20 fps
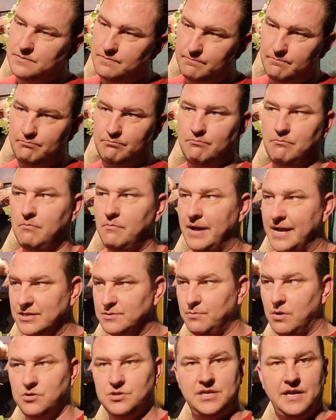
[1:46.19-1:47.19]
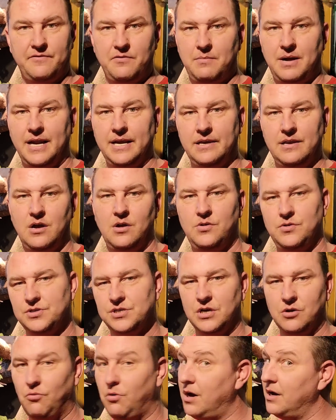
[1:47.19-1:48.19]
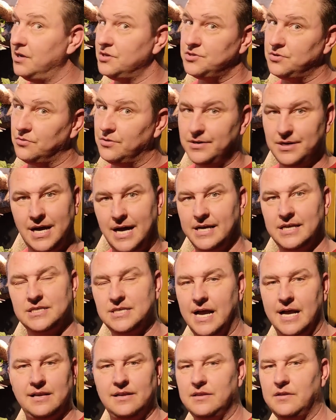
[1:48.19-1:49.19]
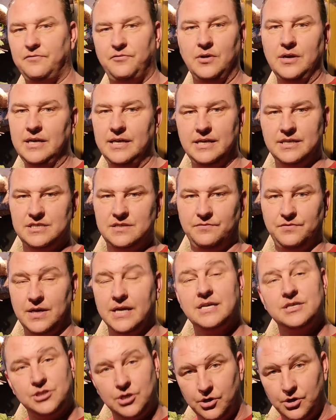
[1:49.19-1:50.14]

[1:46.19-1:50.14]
as most everybody knows, iguanas are not exactly the friendliest of things.